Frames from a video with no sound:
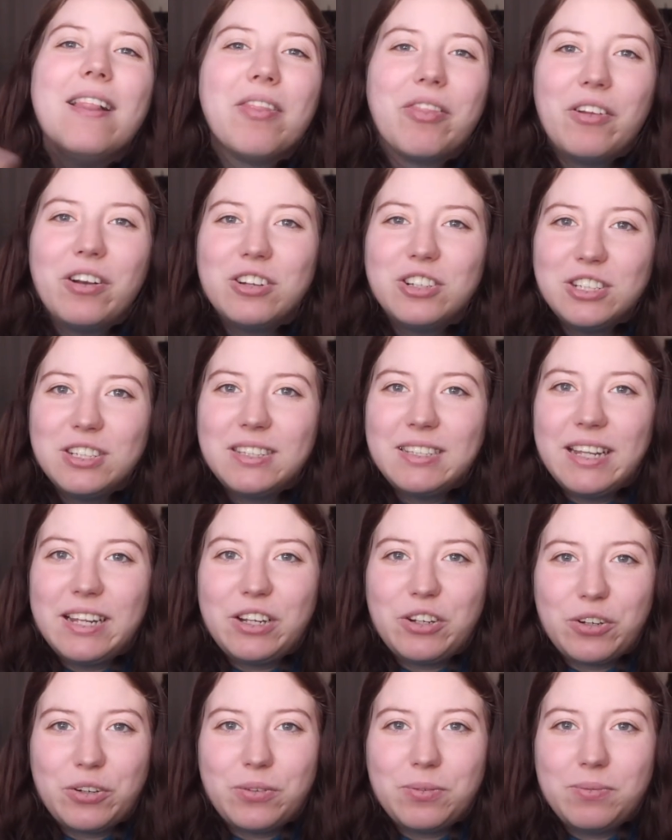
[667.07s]
They're just
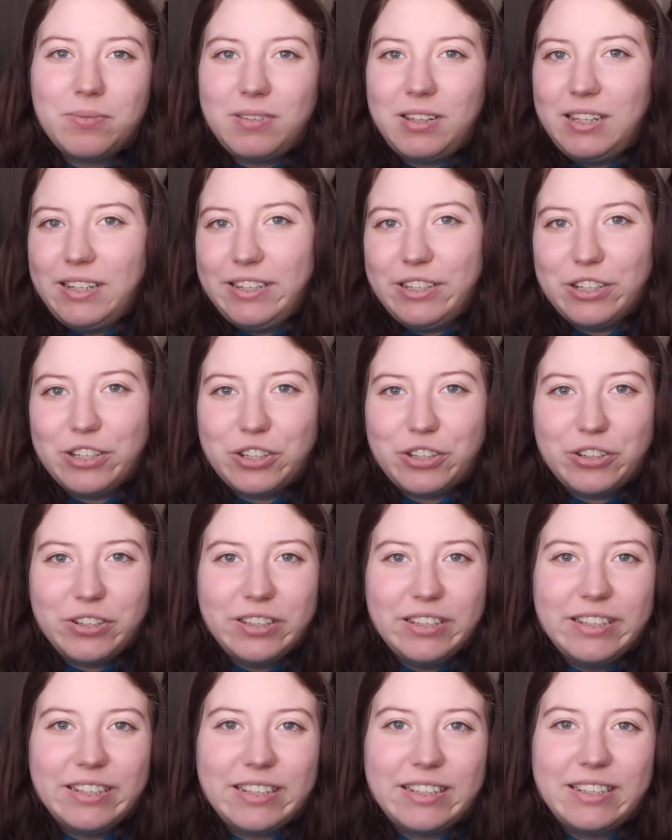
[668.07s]
like clear
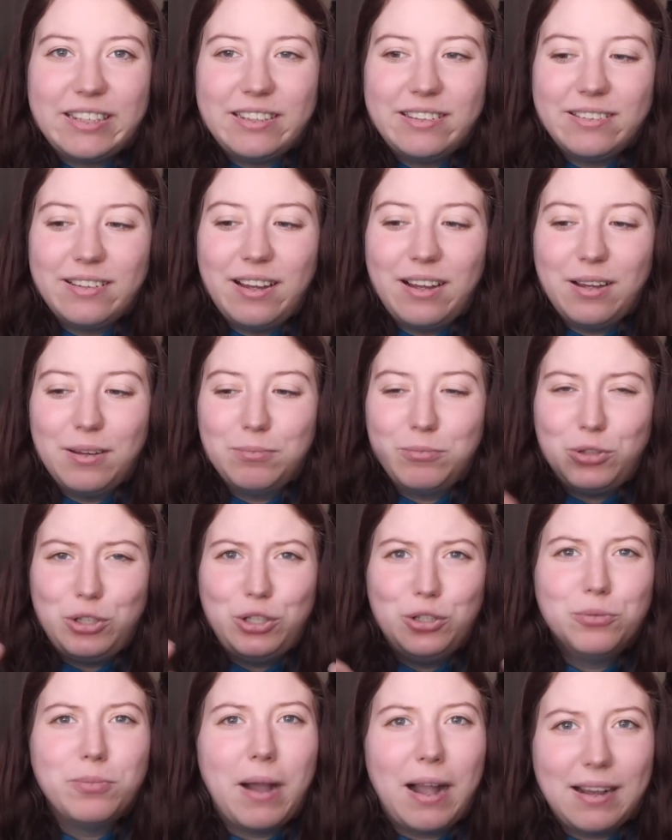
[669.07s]
acrylic
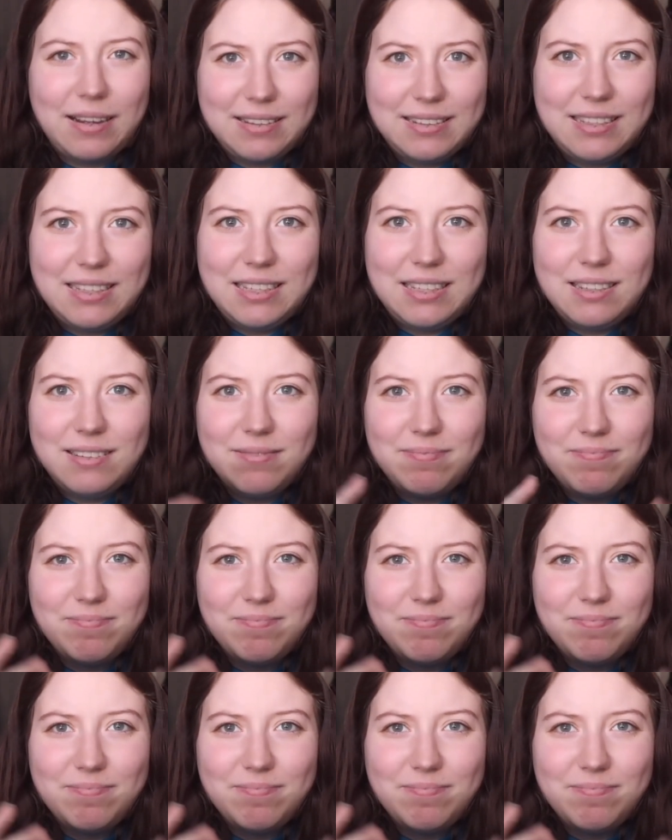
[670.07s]
shoeboxes.